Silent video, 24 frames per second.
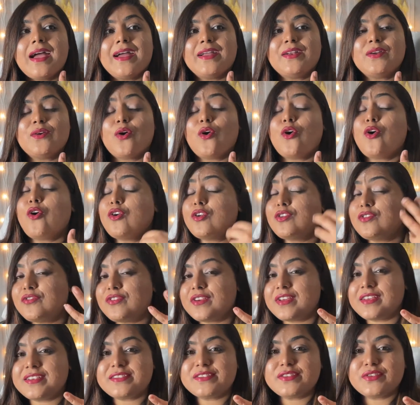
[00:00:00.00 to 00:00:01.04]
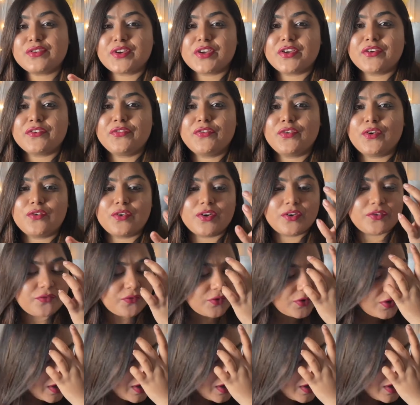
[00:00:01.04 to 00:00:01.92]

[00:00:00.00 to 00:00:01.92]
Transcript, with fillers: And always looking forward